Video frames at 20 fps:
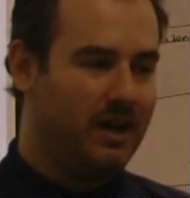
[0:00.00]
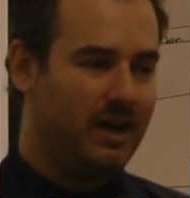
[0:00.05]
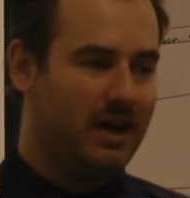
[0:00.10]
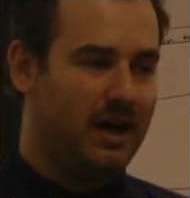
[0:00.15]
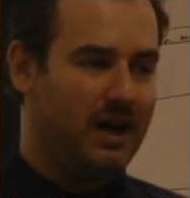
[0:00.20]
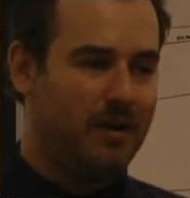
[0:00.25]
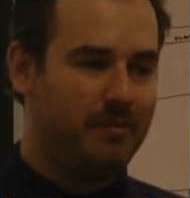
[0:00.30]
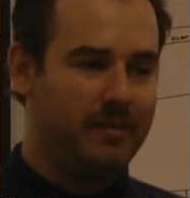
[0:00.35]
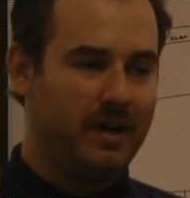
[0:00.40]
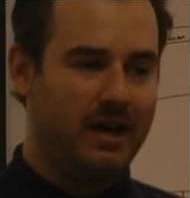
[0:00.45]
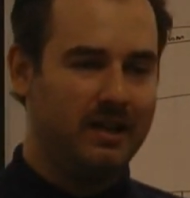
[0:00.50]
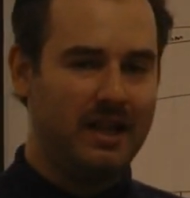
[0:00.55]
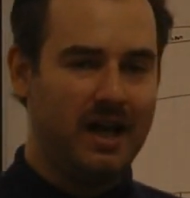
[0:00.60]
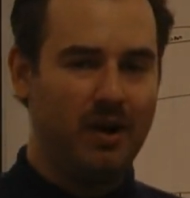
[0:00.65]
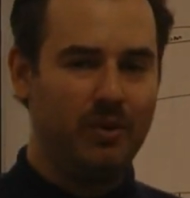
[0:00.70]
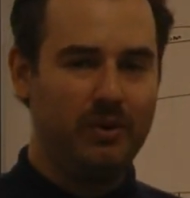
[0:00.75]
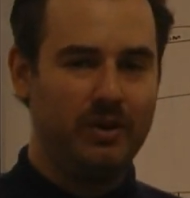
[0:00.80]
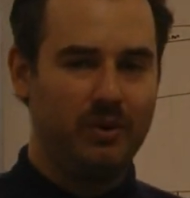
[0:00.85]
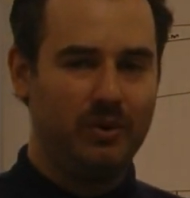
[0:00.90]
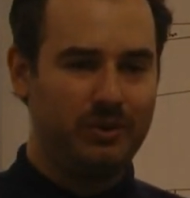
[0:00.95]

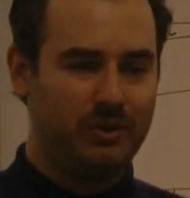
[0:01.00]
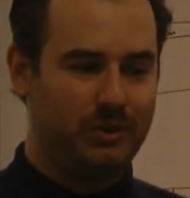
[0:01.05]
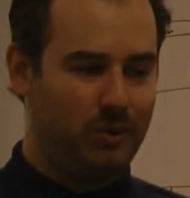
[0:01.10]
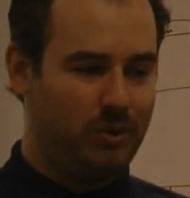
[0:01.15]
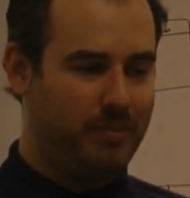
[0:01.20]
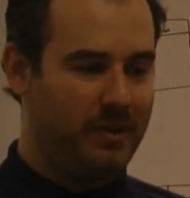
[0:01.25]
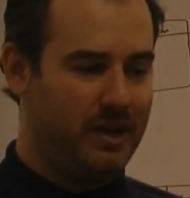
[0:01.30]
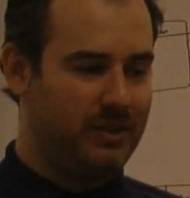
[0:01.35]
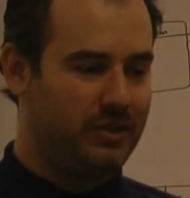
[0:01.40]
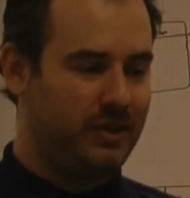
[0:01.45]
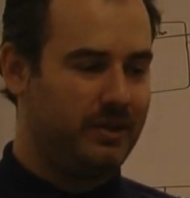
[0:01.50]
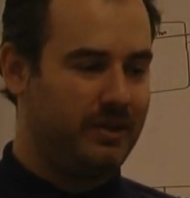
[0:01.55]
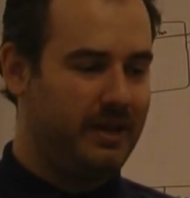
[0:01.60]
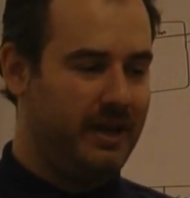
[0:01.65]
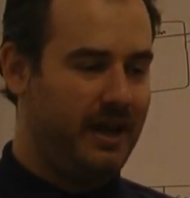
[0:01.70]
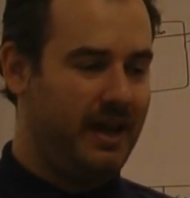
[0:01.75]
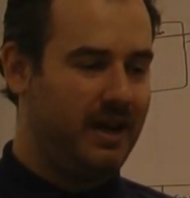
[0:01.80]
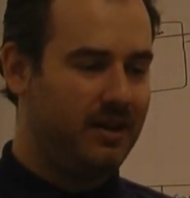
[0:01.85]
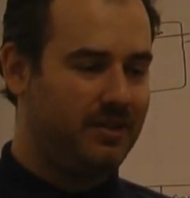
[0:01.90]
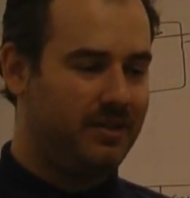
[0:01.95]
allow you to
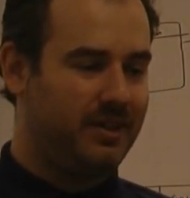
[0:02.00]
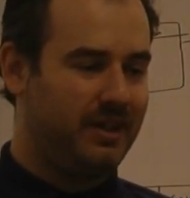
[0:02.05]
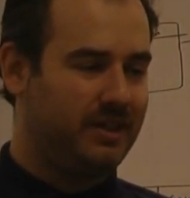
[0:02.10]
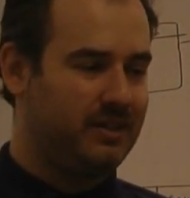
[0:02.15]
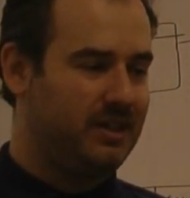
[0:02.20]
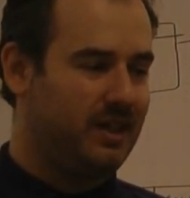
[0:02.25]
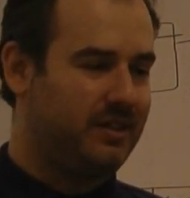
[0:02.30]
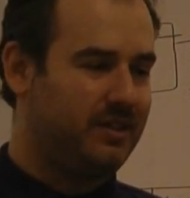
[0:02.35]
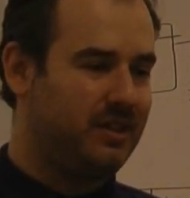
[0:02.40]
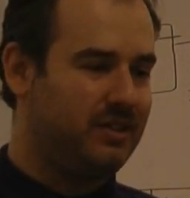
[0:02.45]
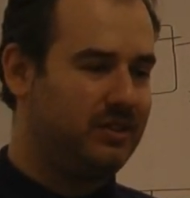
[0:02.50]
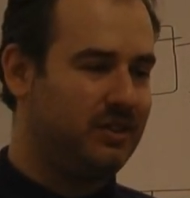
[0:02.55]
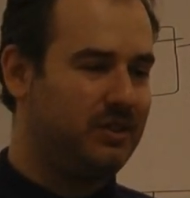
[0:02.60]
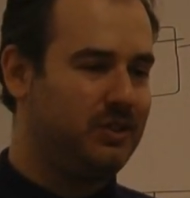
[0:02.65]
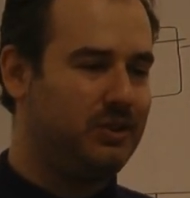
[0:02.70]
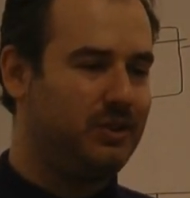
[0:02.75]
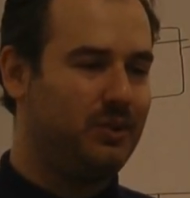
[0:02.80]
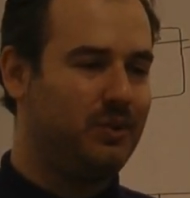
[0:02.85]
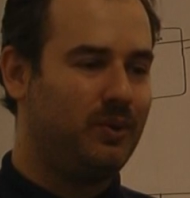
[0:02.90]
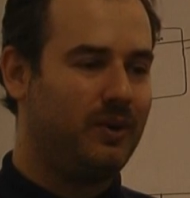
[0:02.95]
basically add things like this
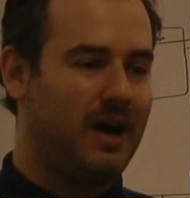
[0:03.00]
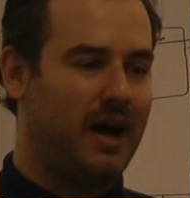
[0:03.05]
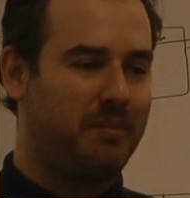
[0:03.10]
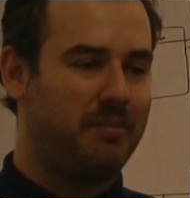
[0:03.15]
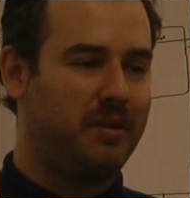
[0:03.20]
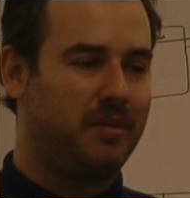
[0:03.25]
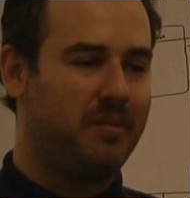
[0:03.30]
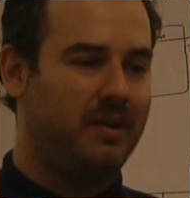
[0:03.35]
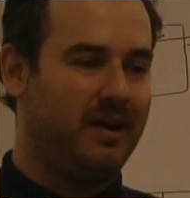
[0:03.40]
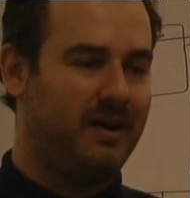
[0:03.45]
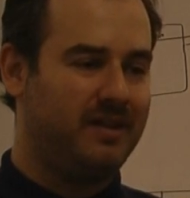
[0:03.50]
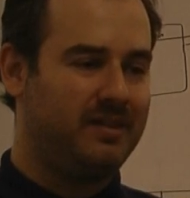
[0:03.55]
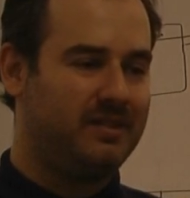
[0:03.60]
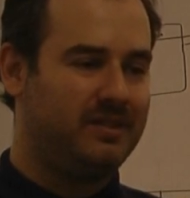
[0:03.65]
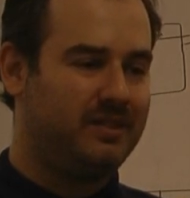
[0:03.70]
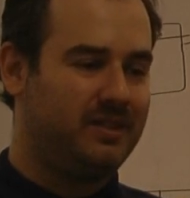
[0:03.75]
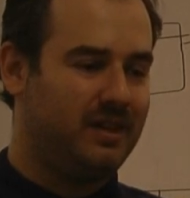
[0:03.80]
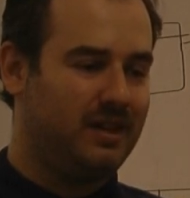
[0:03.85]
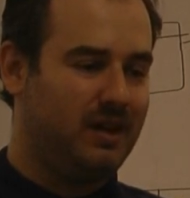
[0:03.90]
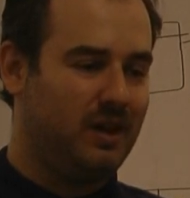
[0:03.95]
into
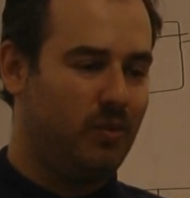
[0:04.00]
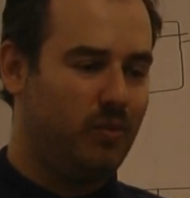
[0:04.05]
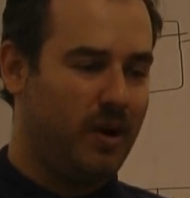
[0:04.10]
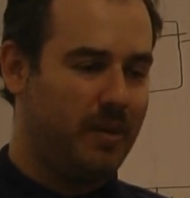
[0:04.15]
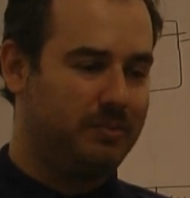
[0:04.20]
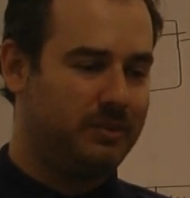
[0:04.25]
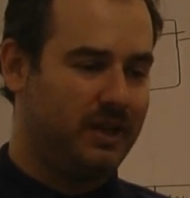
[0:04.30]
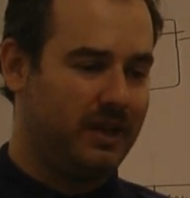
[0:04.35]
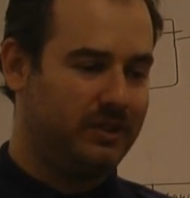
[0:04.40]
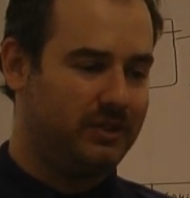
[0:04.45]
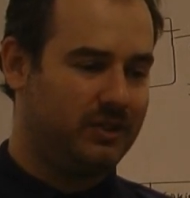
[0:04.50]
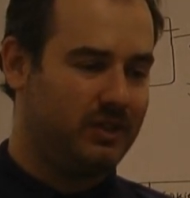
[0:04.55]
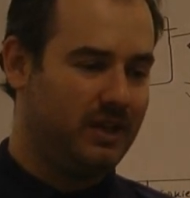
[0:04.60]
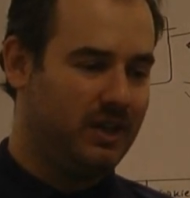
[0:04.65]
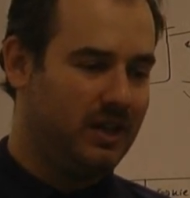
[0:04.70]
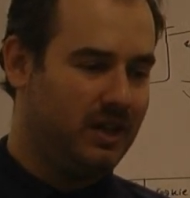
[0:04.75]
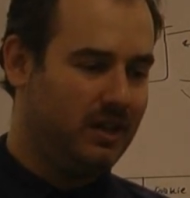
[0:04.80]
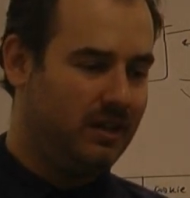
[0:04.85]
compromised websites.